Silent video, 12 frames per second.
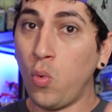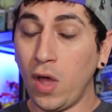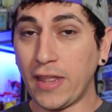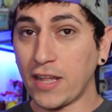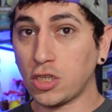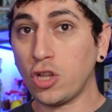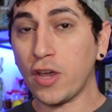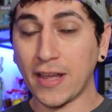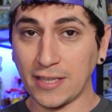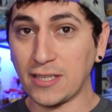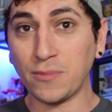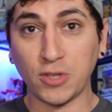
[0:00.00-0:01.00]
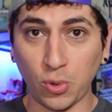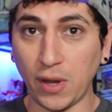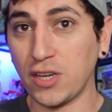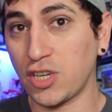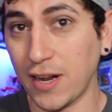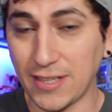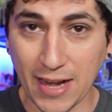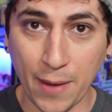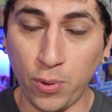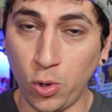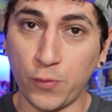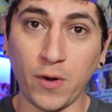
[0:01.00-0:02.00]
Well, let's look at some screenshots that I
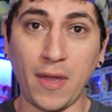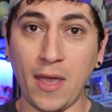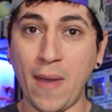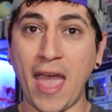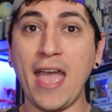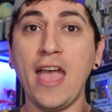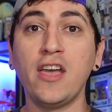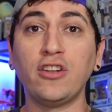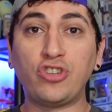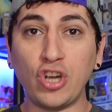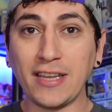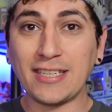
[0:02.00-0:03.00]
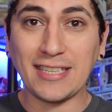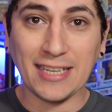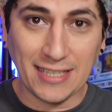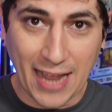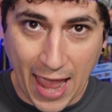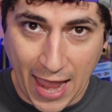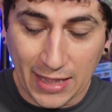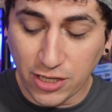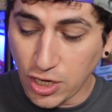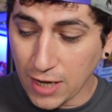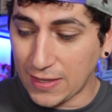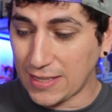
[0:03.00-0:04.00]
pulled from eBay just today.
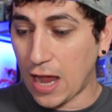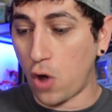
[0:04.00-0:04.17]
Let's check these